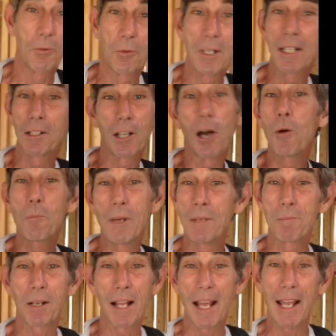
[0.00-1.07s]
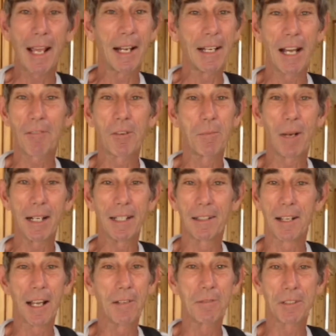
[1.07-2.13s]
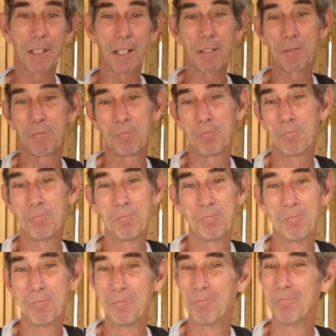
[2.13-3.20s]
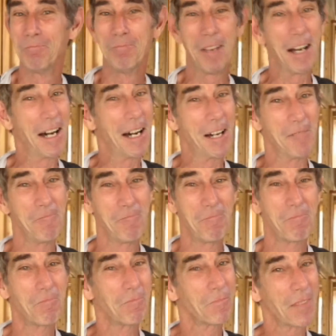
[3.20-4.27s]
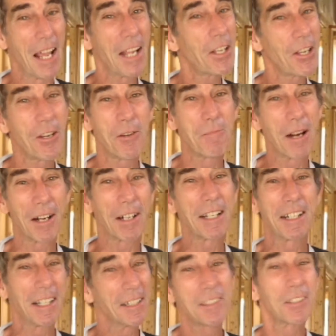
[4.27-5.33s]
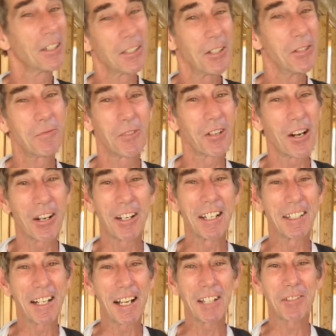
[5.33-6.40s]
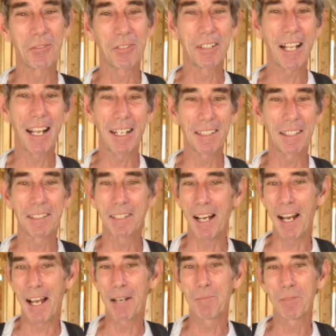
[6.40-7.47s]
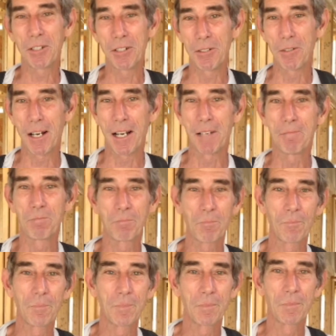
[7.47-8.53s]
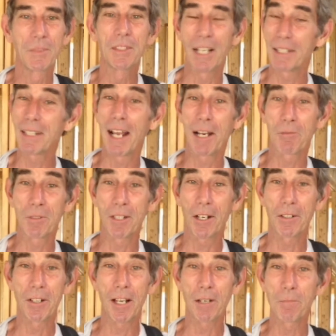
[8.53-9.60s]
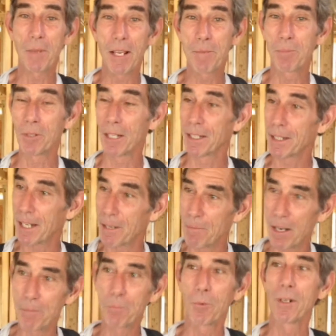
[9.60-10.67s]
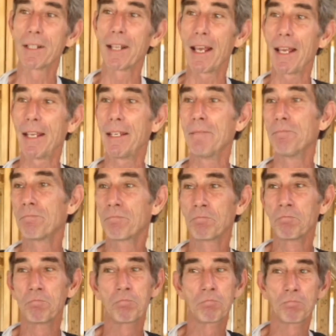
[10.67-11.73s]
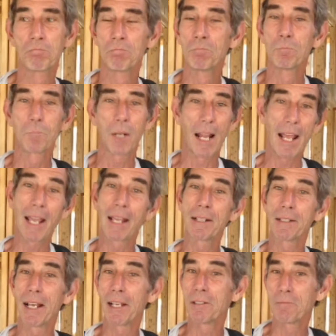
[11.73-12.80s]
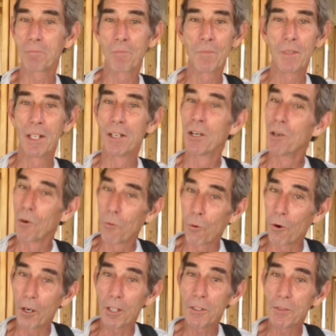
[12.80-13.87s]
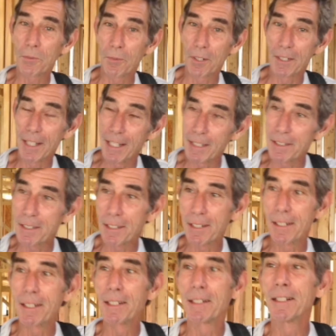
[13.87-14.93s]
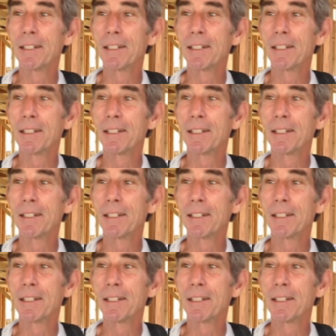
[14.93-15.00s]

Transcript: real open plan. Everybody loves it. Uh, thank you, American Institute for Architects, for taking the time to uh, sit down with our young people and come up with a plan that works for this